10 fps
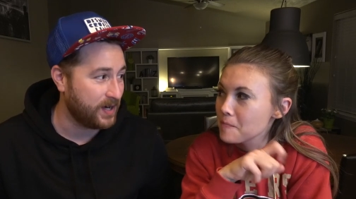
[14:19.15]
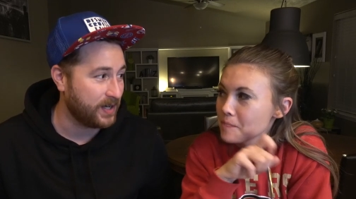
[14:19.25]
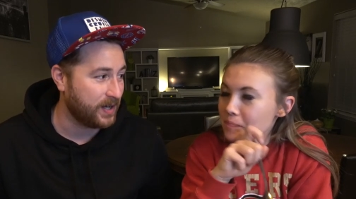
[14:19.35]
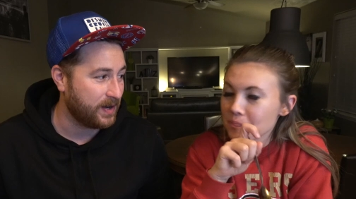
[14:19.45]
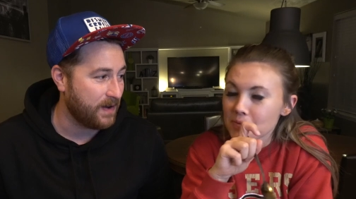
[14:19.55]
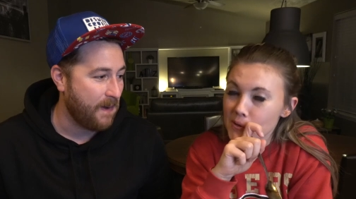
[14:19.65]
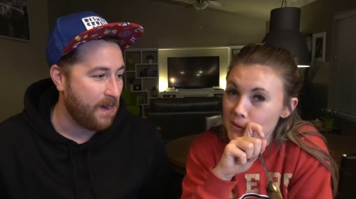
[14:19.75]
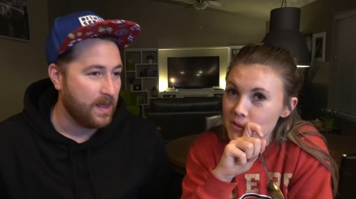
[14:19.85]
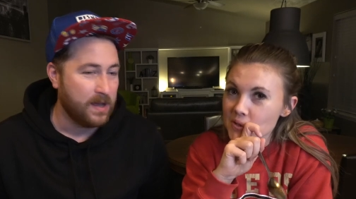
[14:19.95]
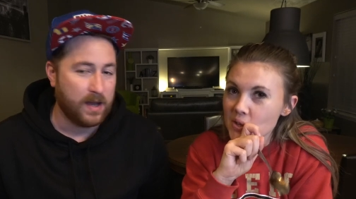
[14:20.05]
Speaker 1: very good. It
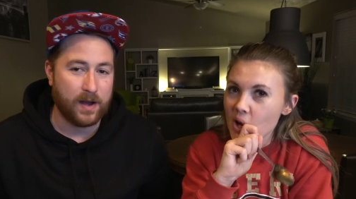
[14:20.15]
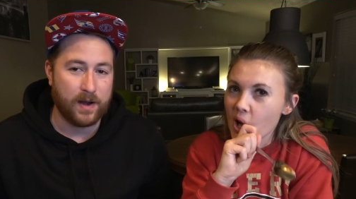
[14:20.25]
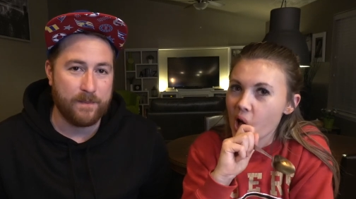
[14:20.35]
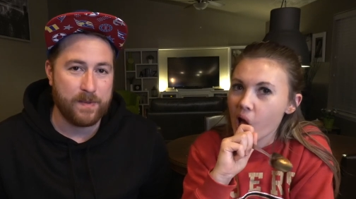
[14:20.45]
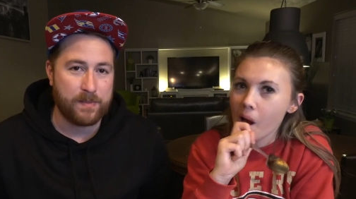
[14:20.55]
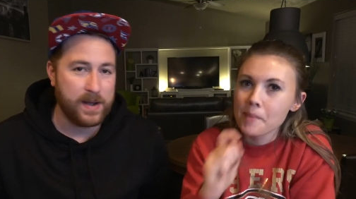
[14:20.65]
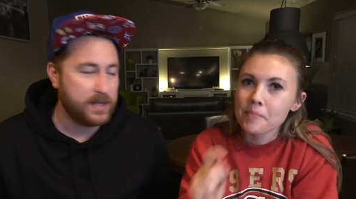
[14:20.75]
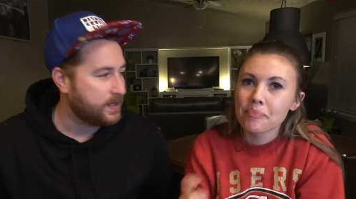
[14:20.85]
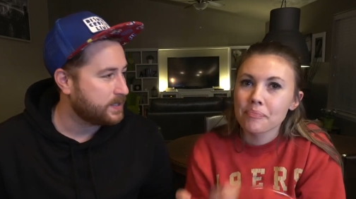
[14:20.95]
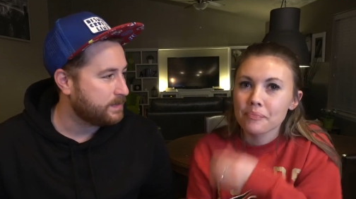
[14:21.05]
is. Um, it probably
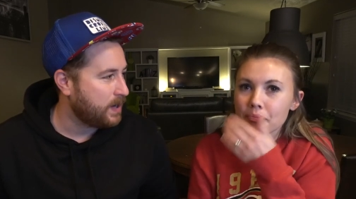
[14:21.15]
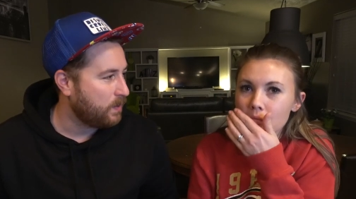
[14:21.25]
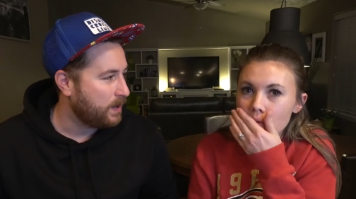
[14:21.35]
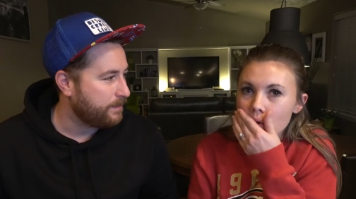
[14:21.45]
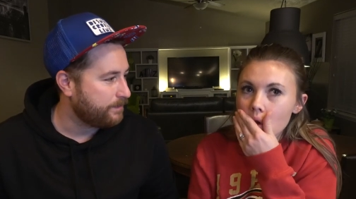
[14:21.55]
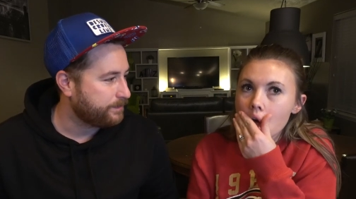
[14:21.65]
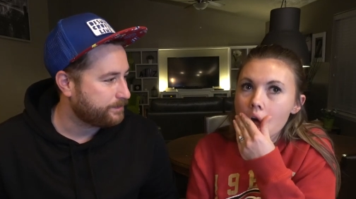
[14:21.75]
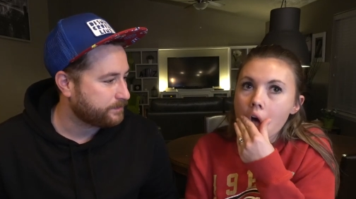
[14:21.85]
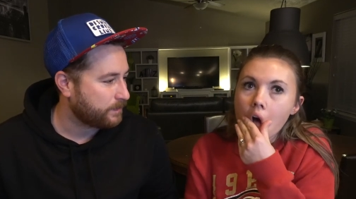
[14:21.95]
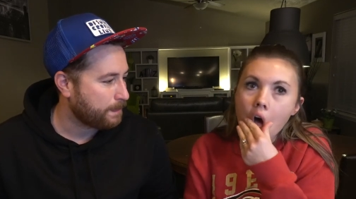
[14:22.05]
took us about what,
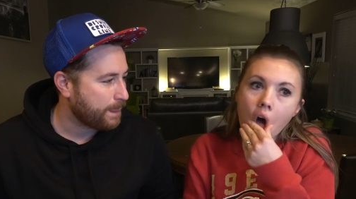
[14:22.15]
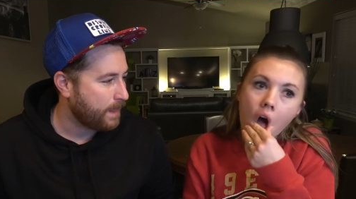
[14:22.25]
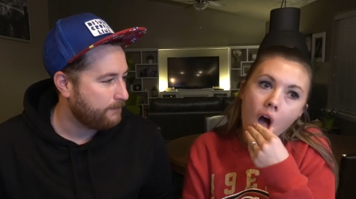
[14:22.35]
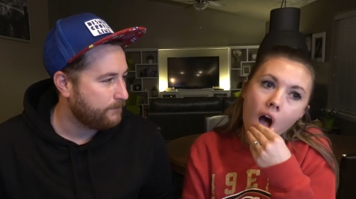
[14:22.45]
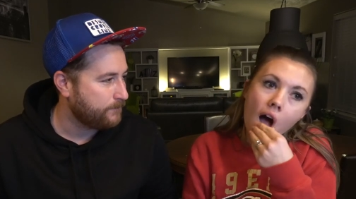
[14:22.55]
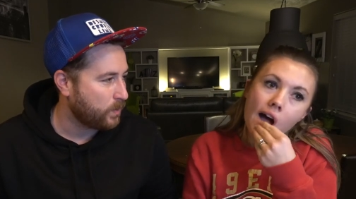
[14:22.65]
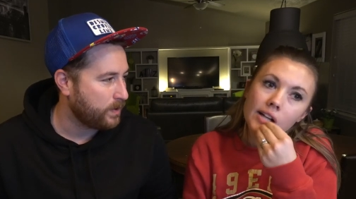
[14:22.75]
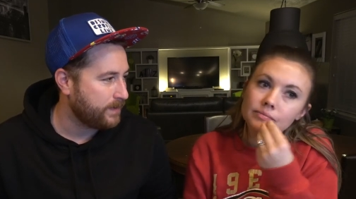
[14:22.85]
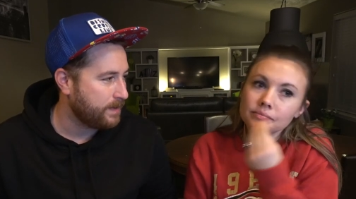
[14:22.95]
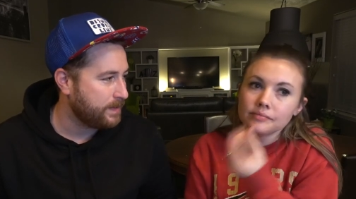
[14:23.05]

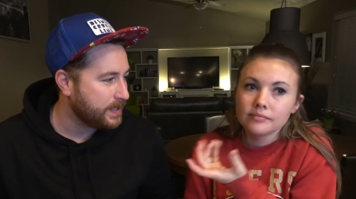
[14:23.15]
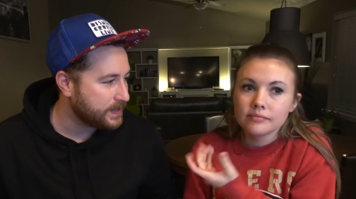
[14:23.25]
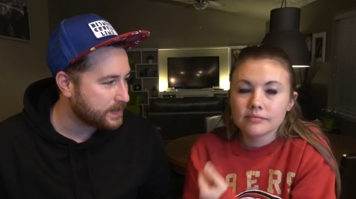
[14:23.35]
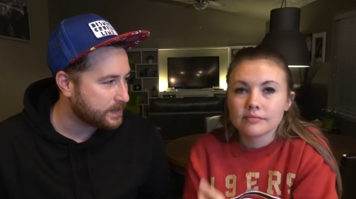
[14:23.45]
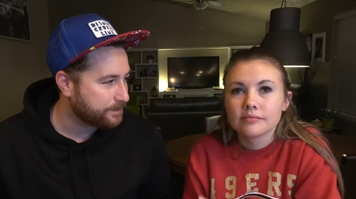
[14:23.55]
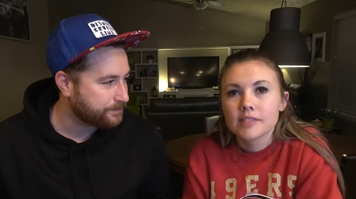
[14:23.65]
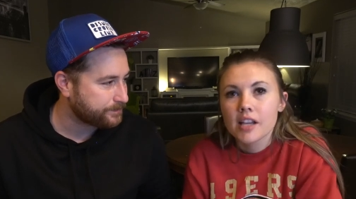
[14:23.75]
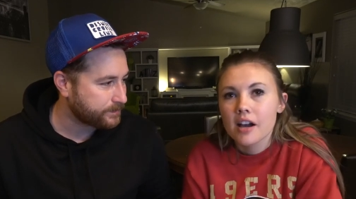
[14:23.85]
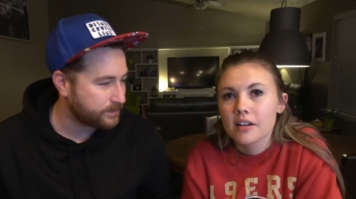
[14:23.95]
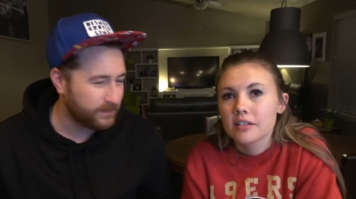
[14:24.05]
forty-five minutes.
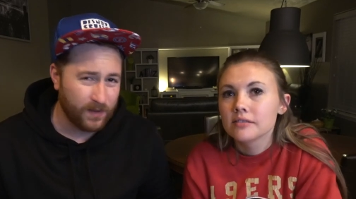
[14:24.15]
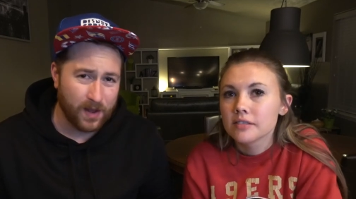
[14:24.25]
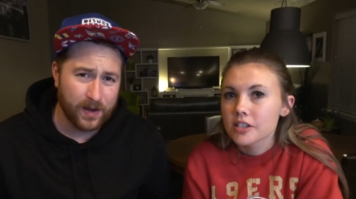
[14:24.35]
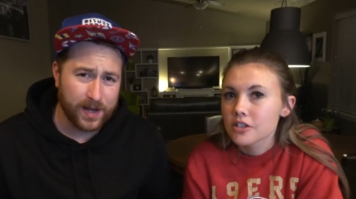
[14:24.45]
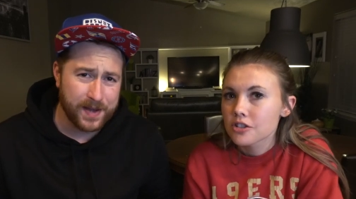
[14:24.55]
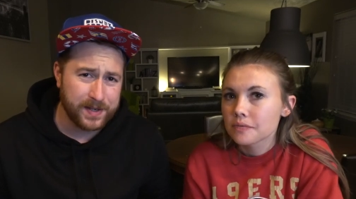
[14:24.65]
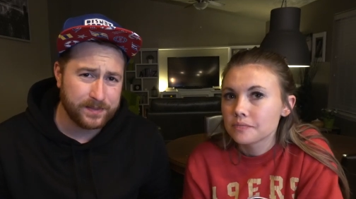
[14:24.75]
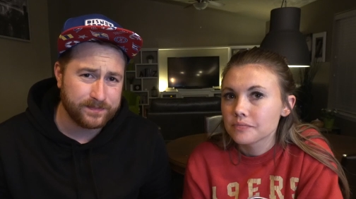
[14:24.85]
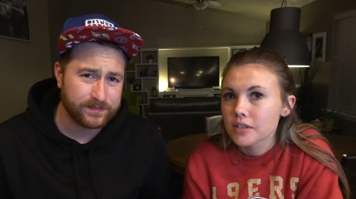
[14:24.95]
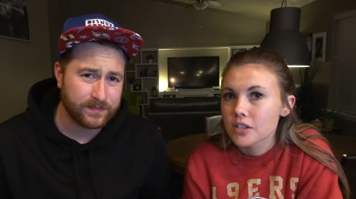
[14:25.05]
Yeah. All
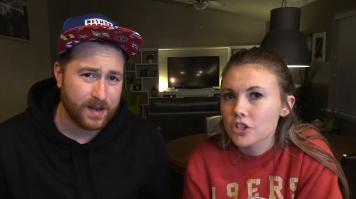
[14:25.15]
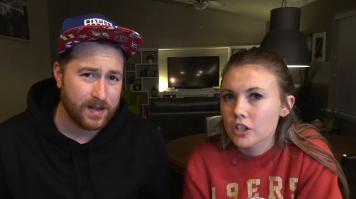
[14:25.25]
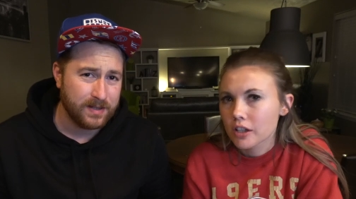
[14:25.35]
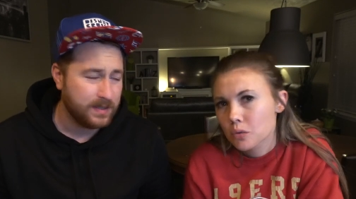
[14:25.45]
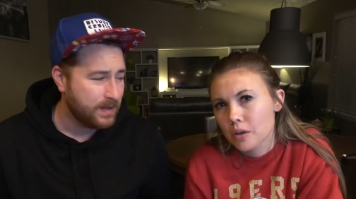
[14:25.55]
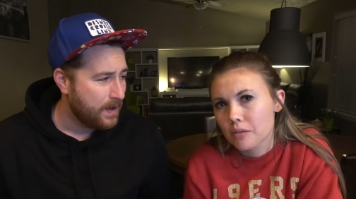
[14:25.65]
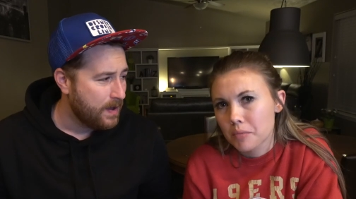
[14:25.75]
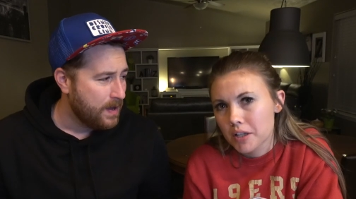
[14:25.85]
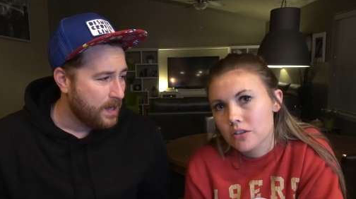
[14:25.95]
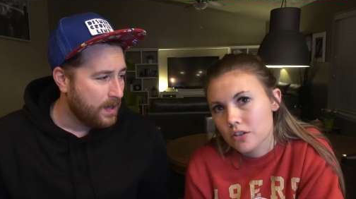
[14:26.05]
together.
Speaker 2: Because it took like twenty
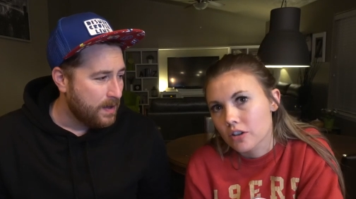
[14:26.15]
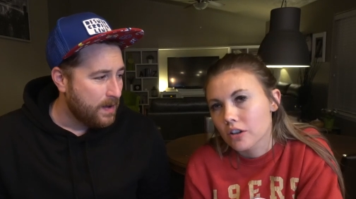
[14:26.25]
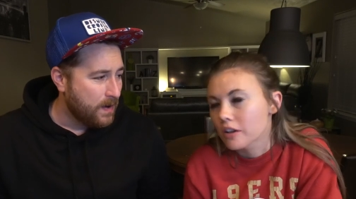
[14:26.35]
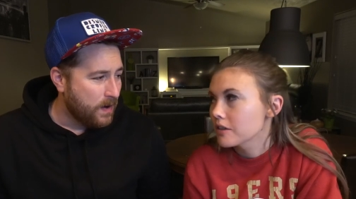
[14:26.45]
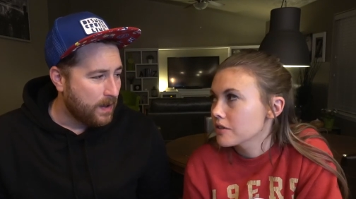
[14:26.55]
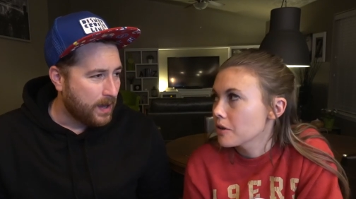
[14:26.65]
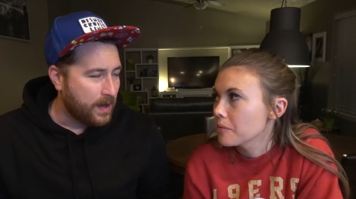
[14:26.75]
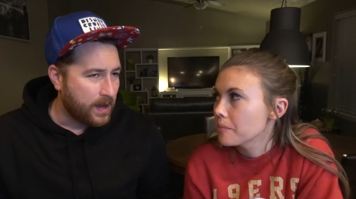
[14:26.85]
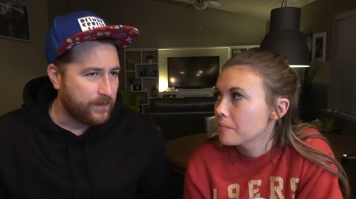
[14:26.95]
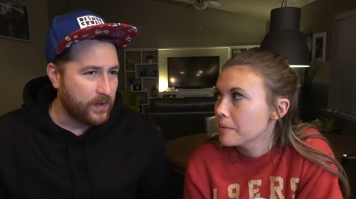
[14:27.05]
minutes to cook, so.
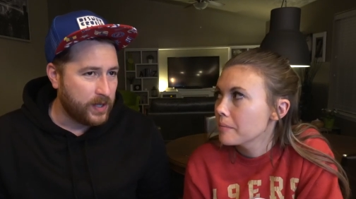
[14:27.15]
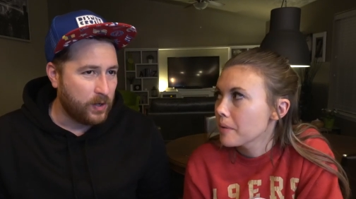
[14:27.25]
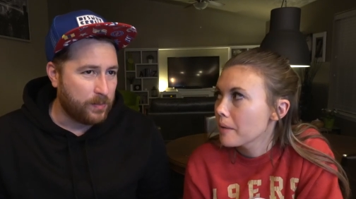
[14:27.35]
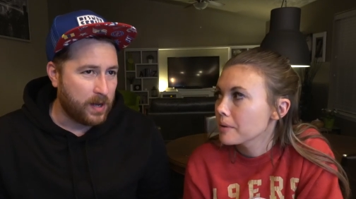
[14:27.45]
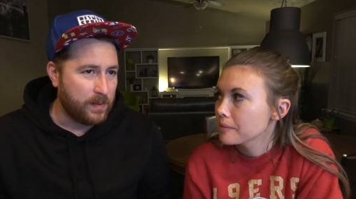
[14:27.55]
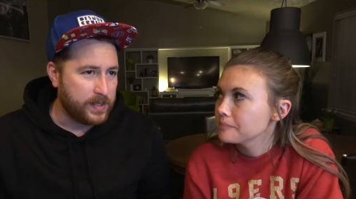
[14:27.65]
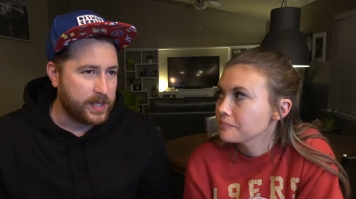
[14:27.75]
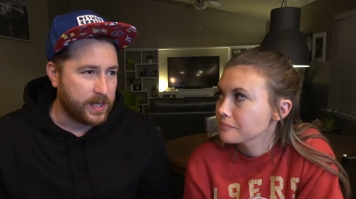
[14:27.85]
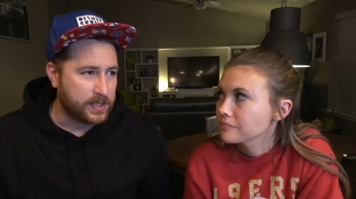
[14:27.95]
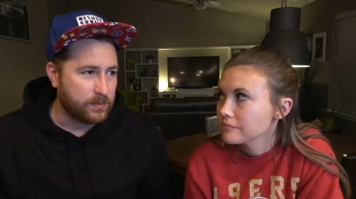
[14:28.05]
I feel like it'll prepping. probably
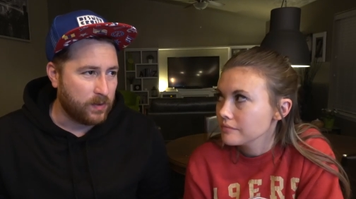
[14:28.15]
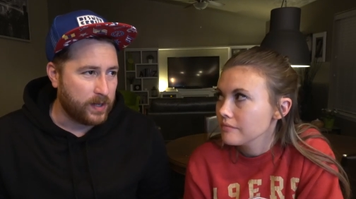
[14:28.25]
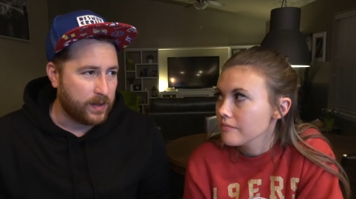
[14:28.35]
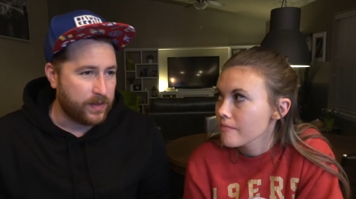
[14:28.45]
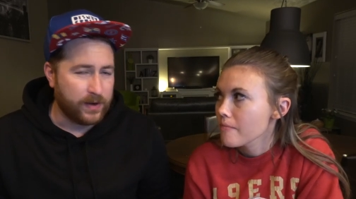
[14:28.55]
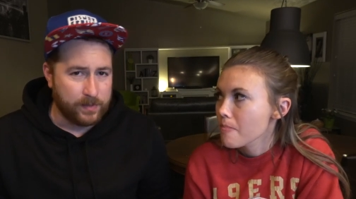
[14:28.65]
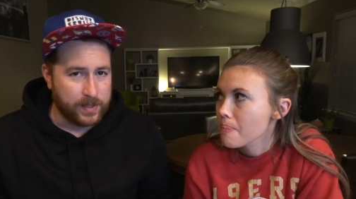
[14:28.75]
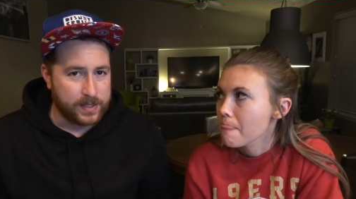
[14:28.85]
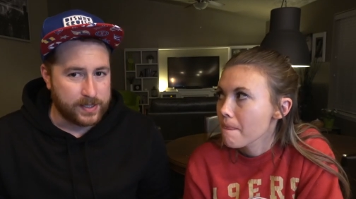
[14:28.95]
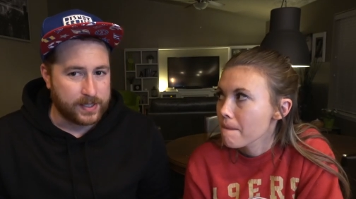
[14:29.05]
Speaker 1: take us more like thirty
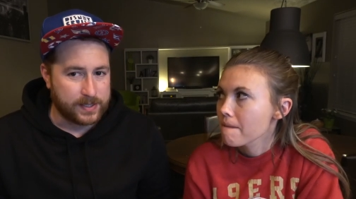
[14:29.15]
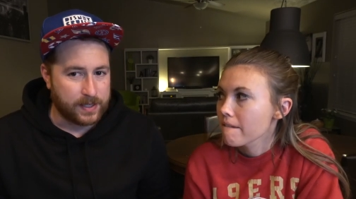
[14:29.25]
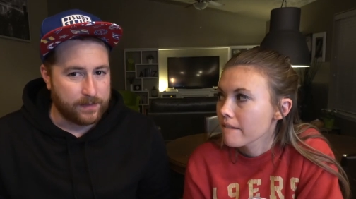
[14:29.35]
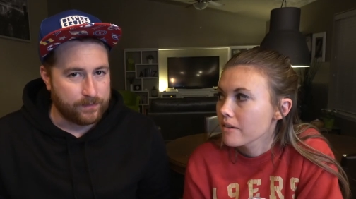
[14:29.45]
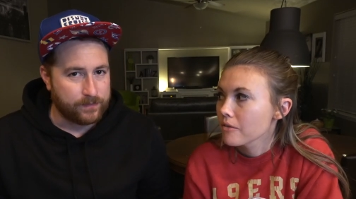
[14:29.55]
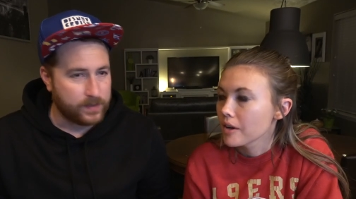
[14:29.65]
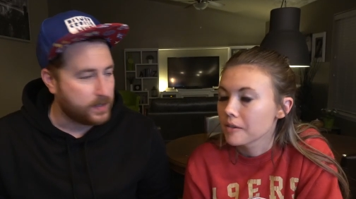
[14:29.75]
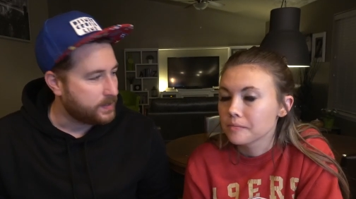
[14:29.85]
minutes next time. Right.